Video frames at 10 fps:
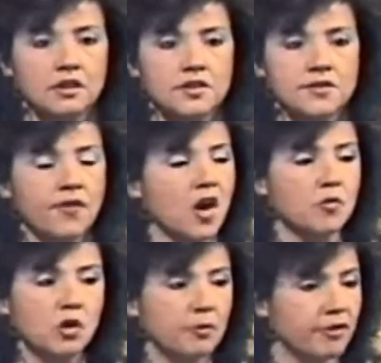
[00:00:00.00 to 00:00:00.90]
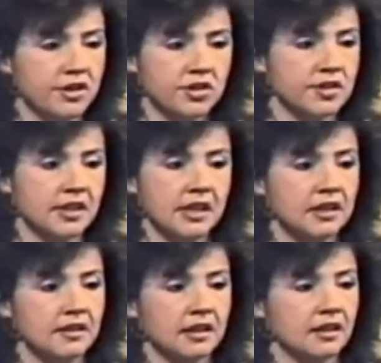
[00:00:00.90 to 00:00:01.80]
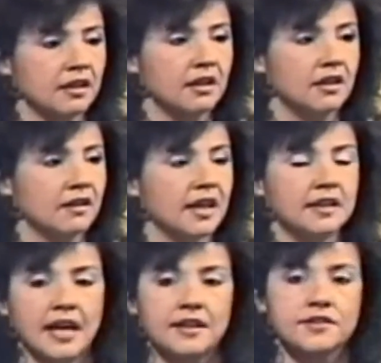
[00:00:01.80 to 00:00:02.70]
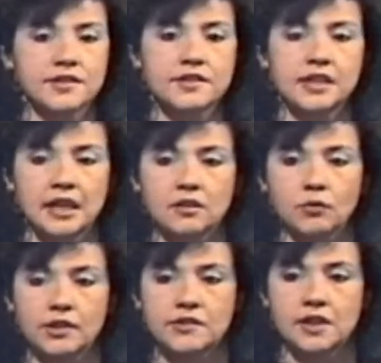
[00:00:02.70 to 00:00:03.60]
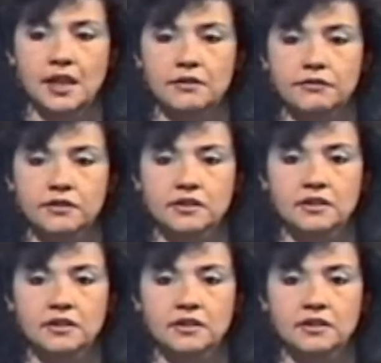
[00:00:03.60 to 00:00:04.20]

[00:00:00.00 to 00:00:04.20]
is far more precious than anything that can sustain one's life.